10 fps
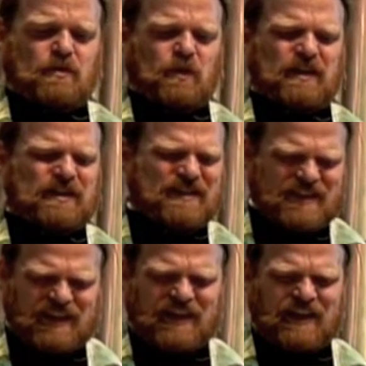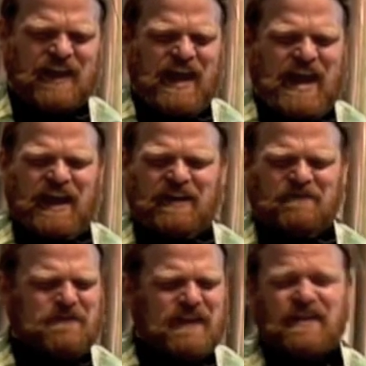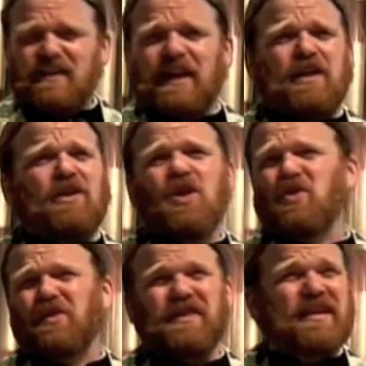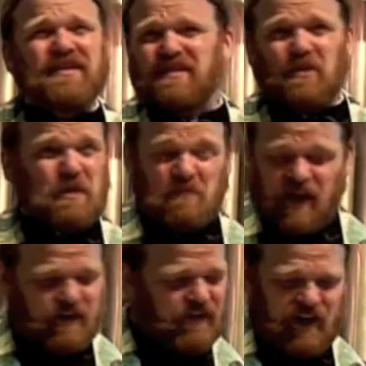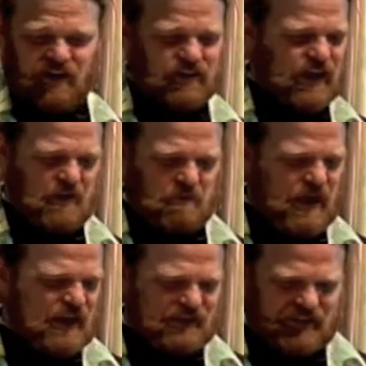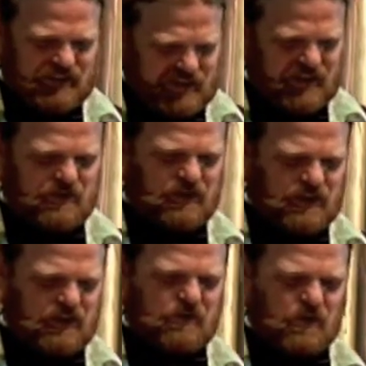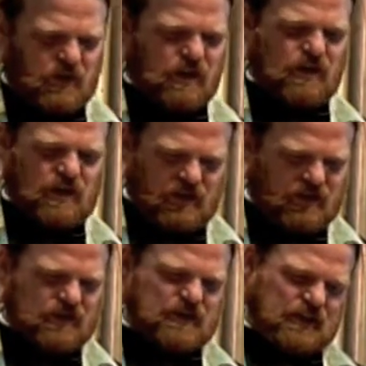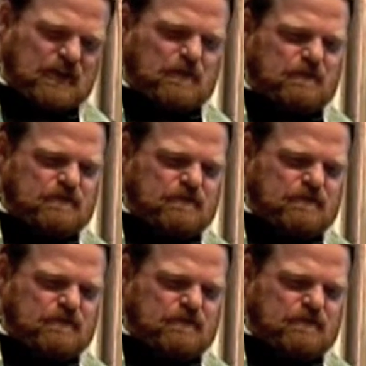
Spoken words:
We can see and feel and know things that we might have held at bay successfully for a long time.